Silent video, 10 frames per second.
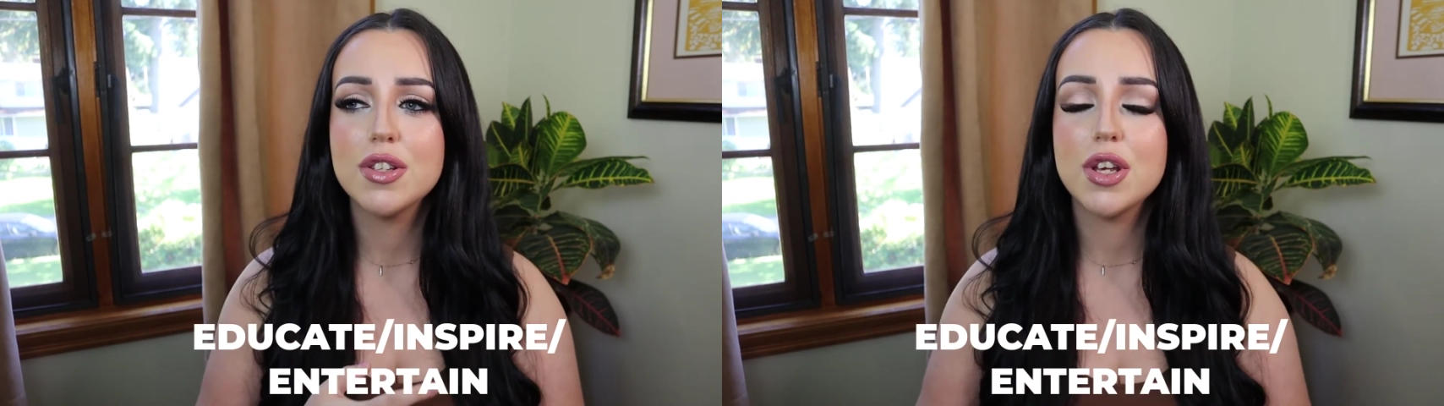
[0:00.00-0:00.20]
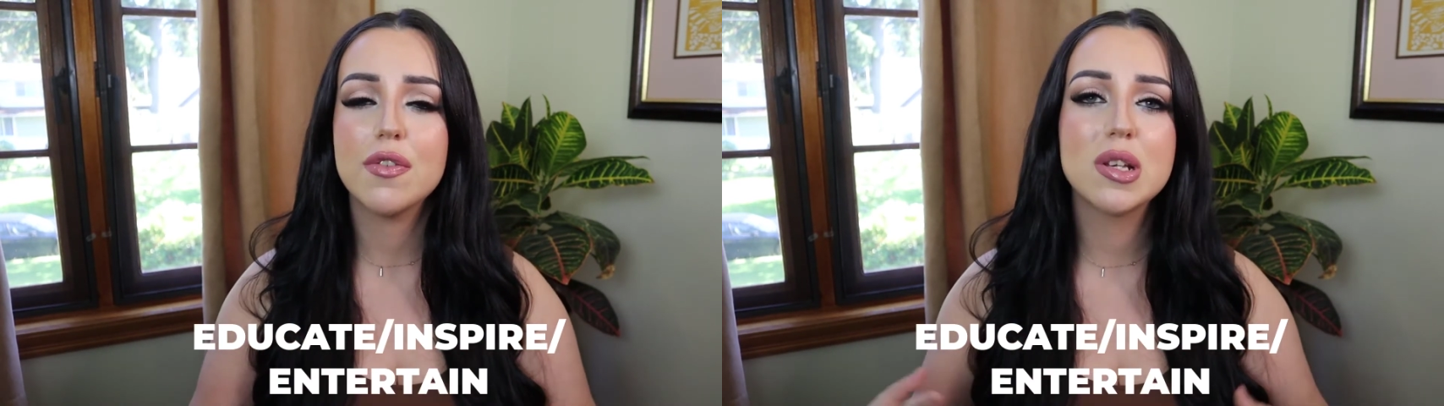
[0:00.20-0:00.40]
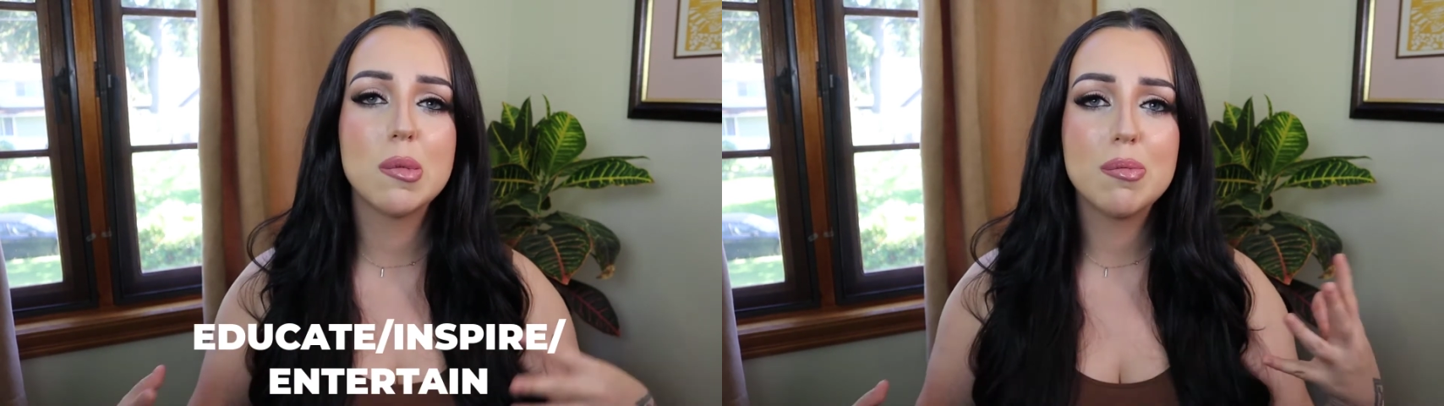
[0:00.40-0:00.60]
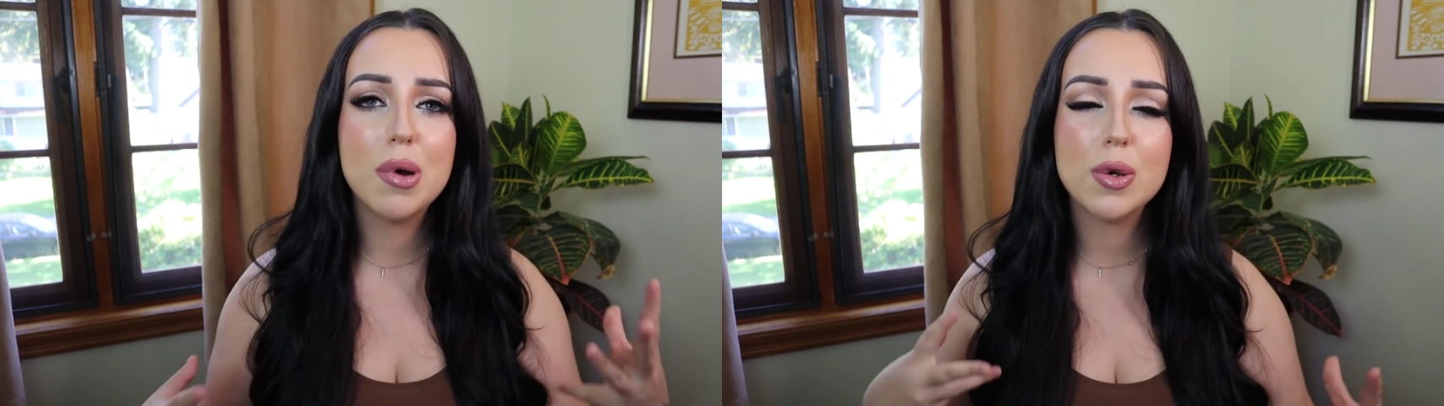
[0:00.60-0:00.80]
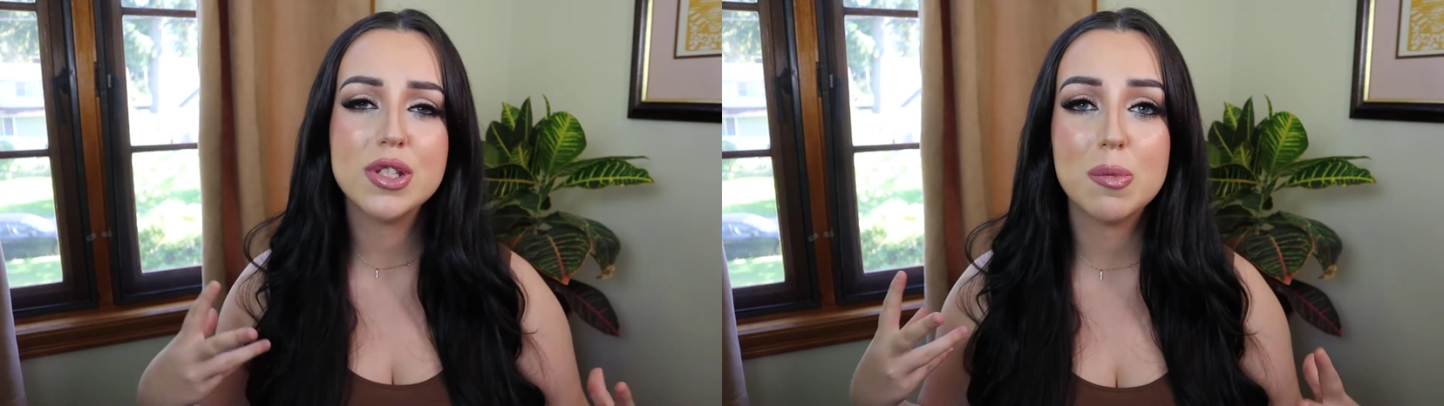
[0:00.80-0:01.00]
So if someone
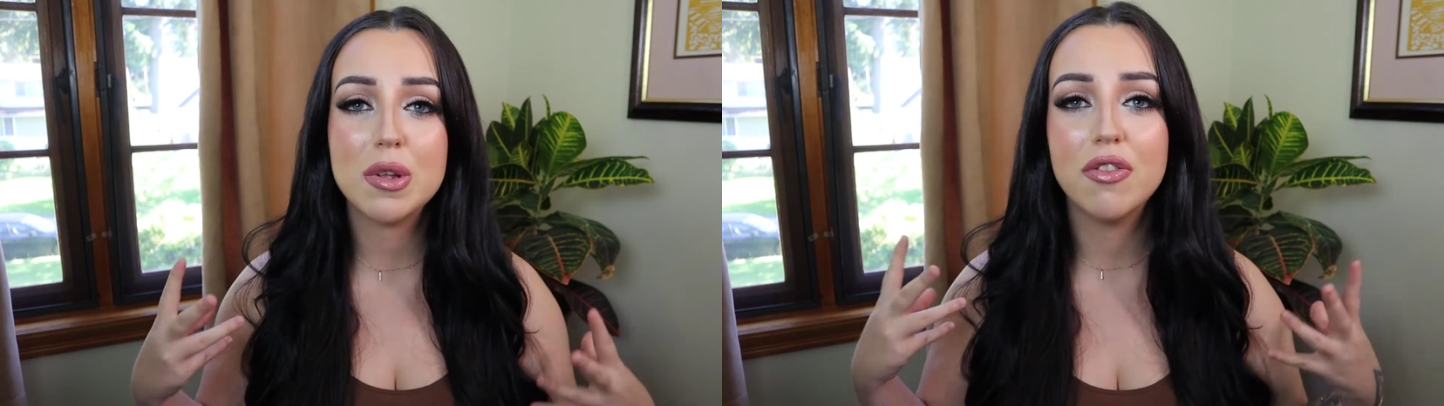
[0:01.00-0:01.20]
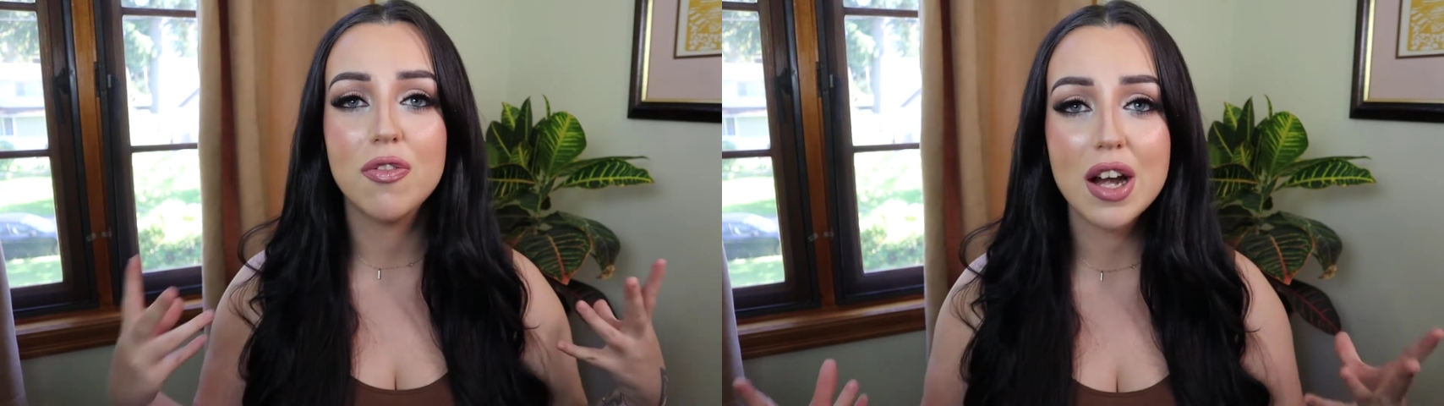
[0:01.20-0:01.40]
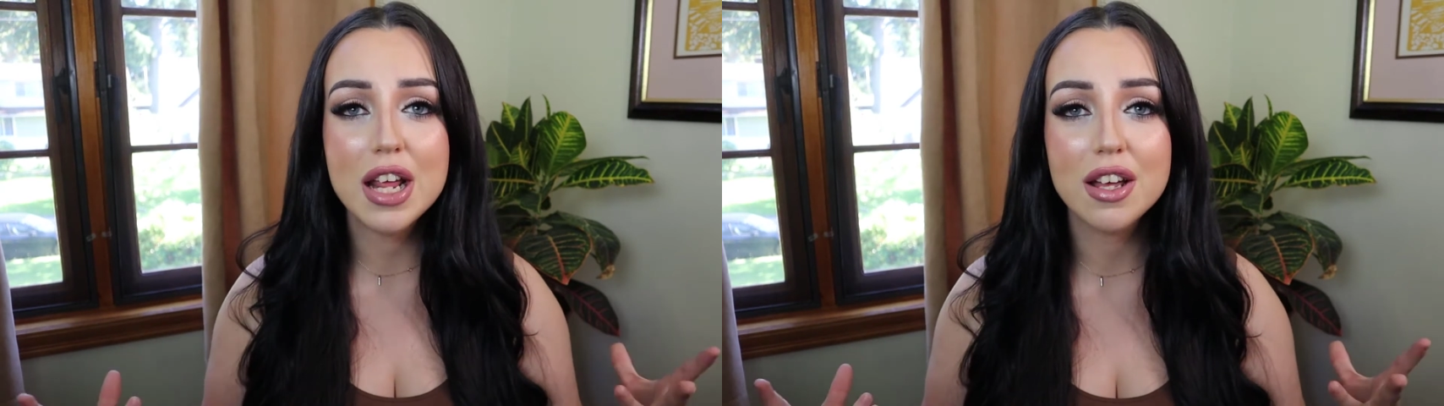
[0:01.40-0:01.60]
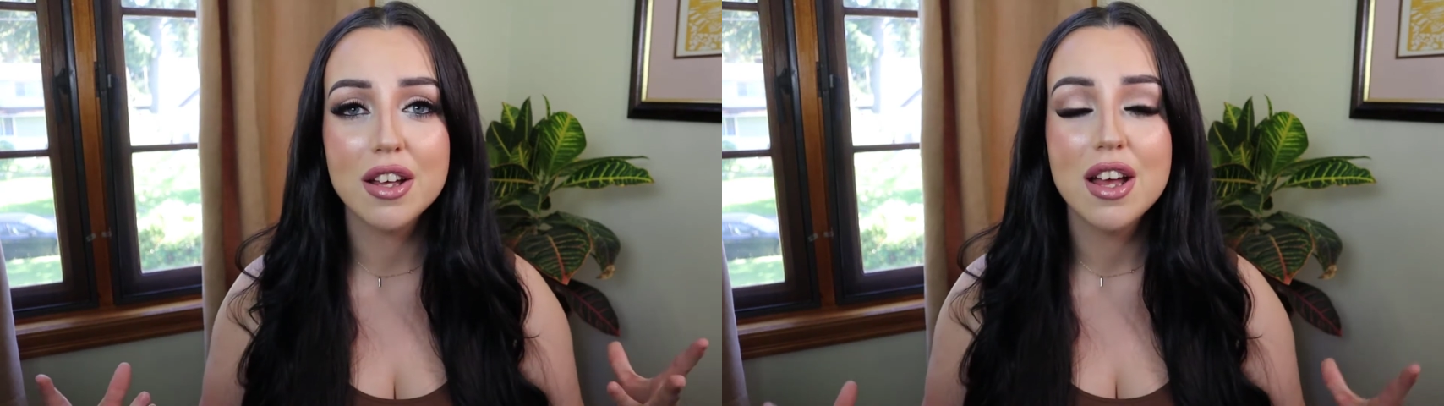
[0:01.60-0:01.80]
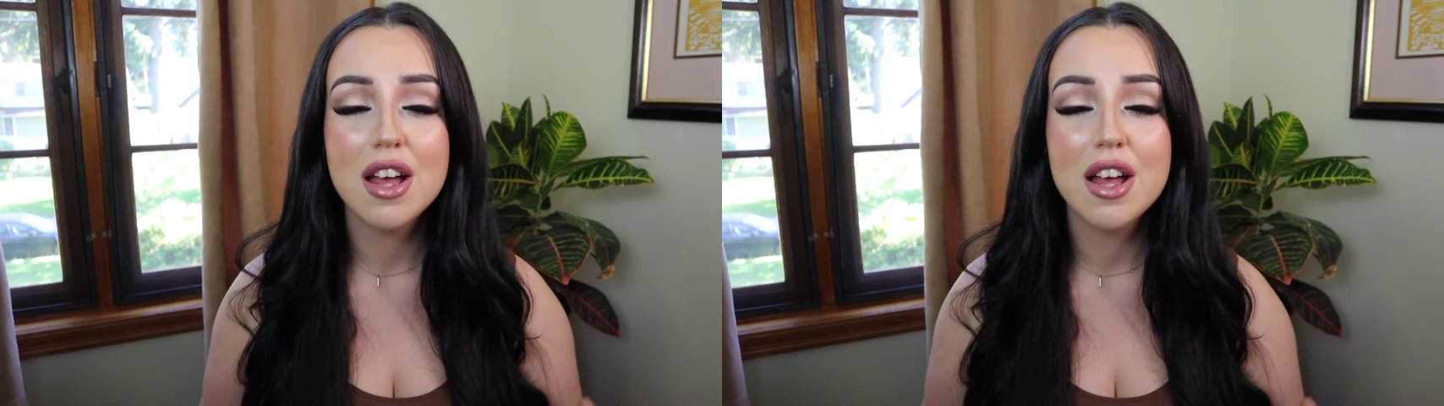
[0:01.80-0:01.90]
posts something funny,